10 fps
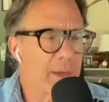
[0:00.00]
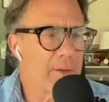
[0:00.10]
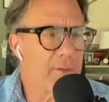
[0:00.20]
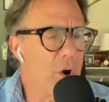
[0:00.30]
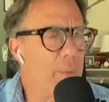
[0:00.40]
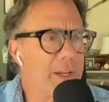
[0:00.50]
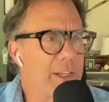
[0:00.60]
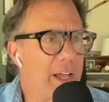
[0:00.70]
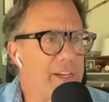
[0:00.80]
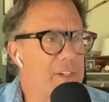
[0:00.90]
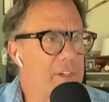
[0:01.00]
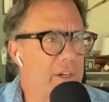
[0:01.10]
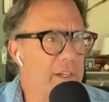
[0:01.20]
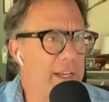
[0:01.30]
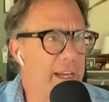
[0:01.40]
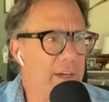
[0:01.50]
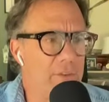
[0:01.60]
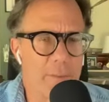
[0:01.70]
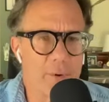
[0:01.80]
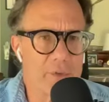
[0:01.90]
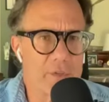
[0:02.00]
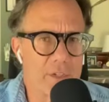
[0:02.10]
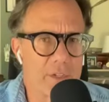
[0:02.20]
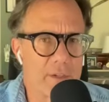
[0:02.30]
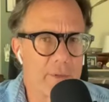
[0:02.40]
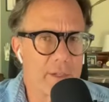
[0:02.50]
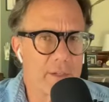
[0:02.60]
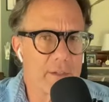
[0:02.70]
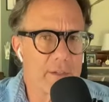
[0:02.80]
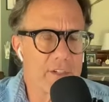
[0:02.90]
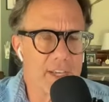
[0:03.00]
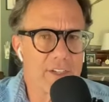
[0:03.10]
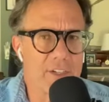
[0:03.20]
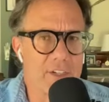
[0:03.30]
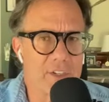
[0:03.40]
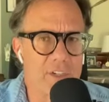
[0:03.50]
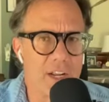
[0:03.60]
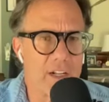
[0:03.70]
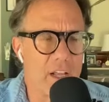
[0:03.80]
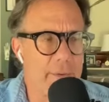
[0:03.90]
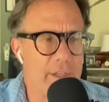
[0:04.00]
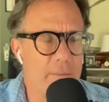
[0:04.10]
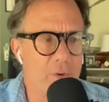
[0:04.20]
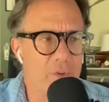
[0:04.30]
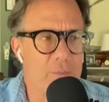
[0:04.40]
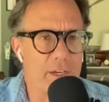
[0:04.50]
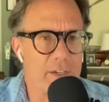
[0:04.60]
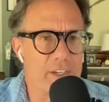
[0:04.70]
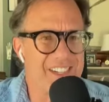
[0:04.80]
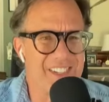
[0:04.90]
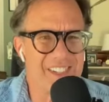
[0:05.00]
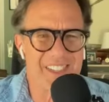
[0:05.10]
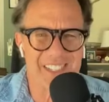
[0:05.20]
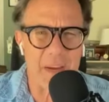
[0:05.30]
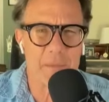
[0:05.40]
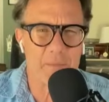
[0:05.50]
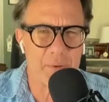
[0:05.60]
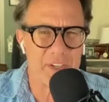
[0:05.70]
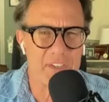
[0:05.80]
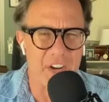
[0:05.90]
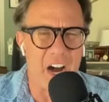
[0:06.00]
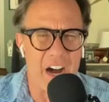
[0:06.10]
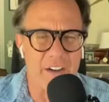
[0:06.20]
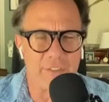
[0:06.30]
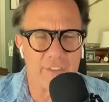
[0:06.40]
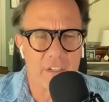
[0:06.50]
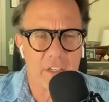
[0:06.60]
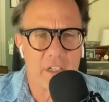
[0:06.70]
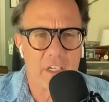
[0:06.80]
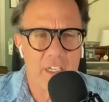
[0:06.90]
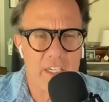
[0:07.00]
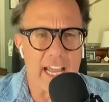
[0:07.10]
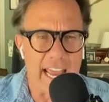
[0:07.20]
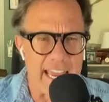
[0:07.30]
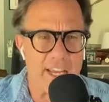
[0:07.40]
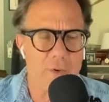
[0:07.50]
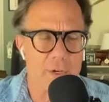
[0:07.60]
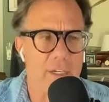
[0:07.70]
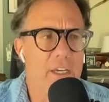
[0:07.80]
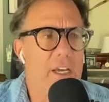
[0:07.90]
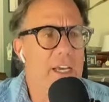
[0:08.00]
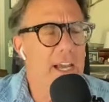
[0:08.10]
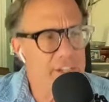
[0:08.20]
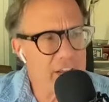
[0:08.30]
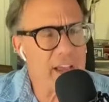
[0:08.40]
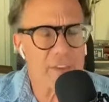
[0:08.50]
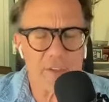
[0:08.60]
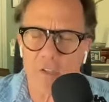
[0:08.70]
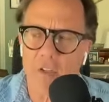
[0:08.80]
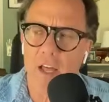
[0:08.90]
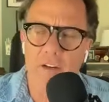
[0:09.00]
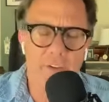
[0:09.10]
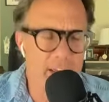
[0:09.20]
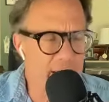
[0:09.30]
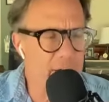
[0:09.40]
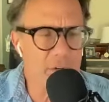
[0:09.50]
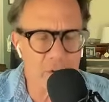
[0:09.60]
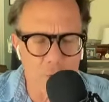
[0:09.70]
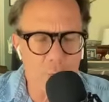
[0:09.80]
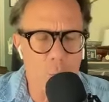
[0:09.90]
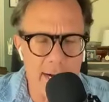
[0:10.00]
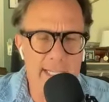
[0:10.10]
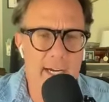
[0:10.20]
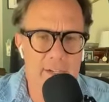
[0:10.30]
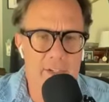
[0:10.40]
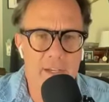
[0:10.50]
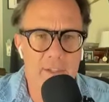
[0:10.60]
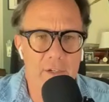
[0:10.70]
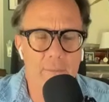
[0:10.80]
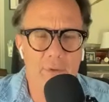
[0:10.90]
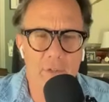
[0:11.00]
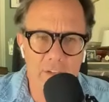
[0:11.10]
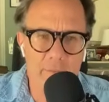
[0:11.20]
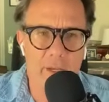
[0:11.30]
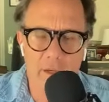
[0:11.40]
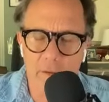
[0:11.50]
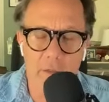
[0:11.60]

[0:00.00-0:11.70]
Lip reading: nobody likes an angry person. I mean, DeSantis is not climbing the polls because he just seems pissed off and angry. And yeah, there's a lot of angry old white guys out there, believe me.